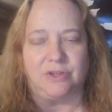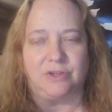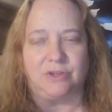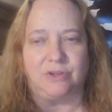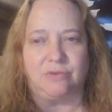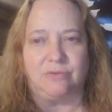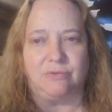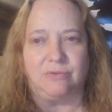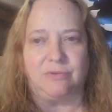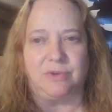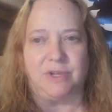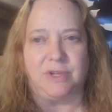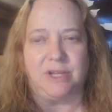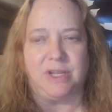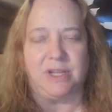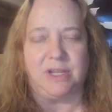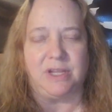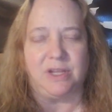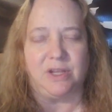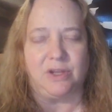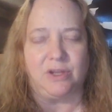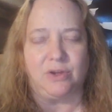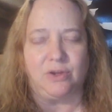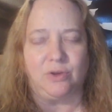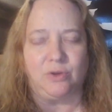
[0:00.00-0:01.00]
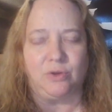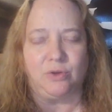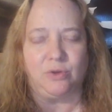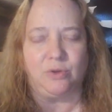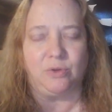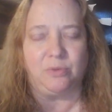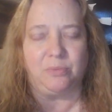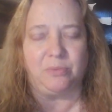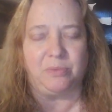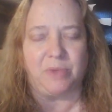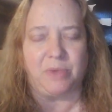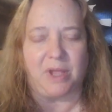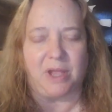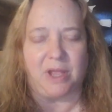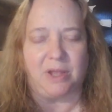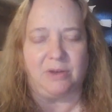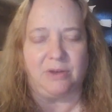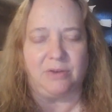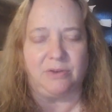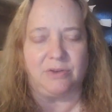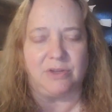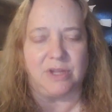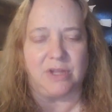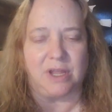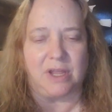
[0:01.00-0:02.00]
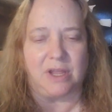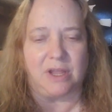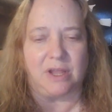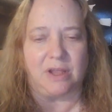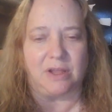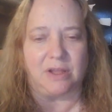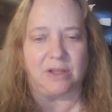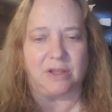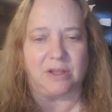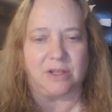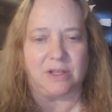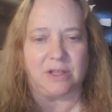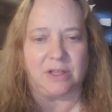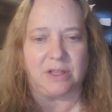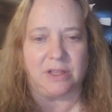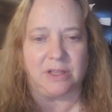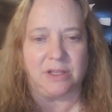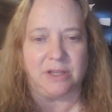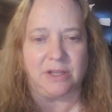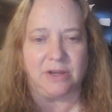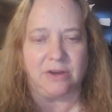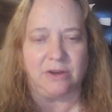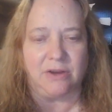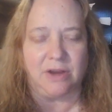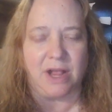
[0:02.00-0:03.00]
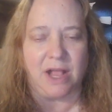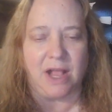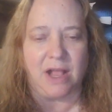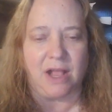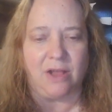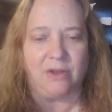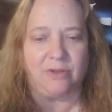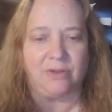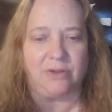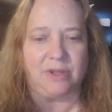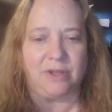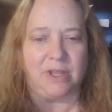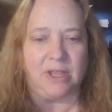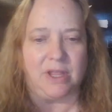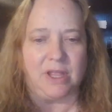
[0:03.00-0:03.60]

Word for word: to recoup and clear out